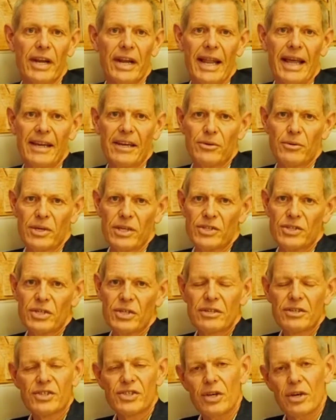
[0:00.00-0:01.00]
language,
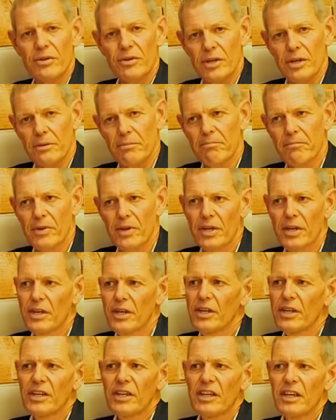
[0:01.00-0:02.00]
so that
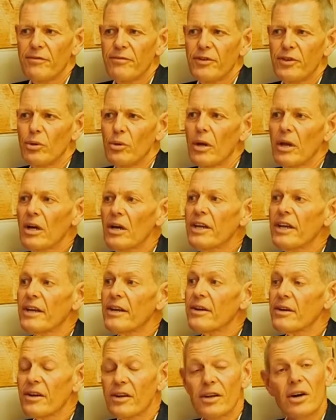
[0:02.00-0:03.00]
if you
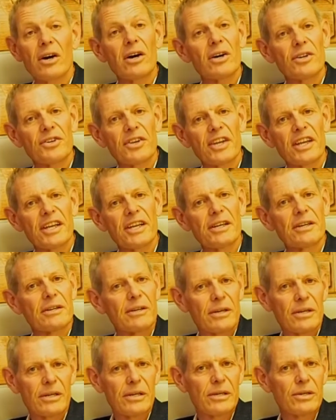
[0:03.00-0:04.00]
like gardening,
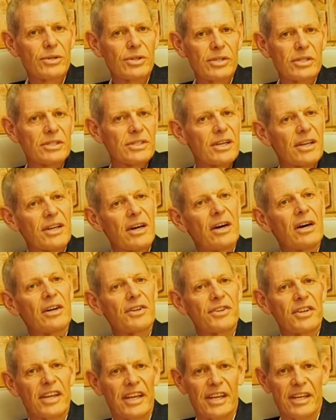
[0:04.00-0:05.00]
look at
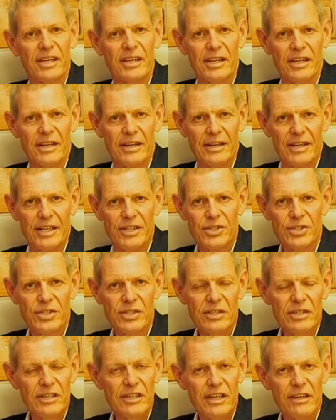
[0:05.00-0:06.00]
gardening in English.
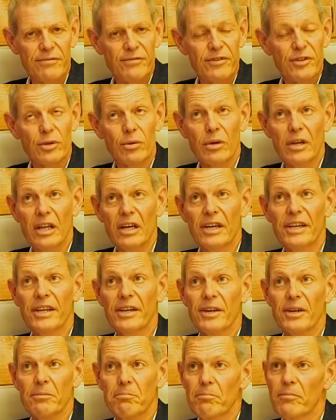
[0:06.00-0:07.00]
If you
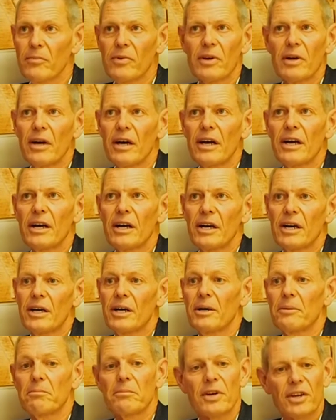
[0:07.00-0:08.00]
like
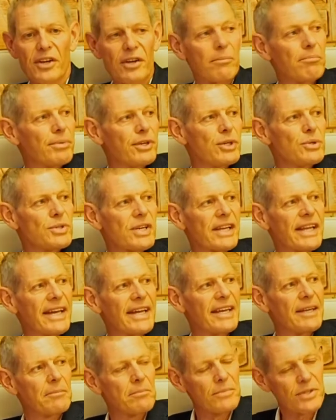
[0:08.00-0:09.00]
computer
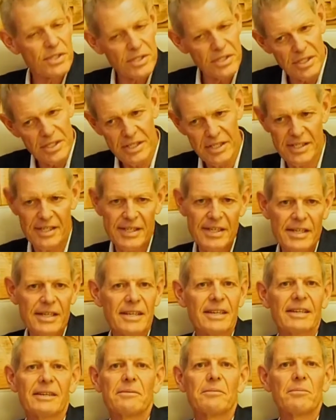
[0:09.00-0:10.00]
games,
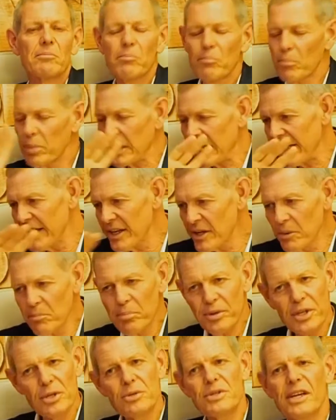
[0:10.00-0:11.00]
play
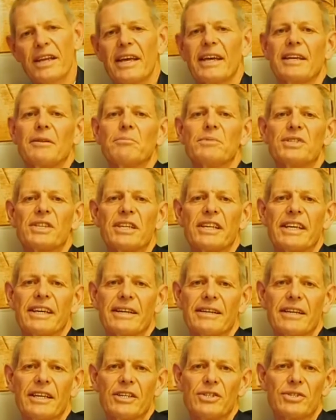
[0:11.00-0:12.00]
computer games in
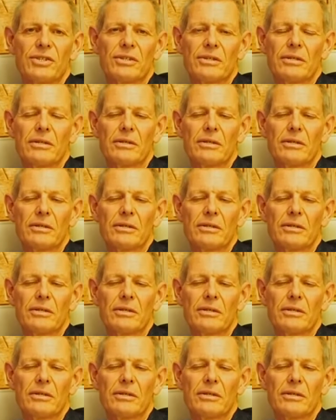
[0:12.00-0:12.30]
English.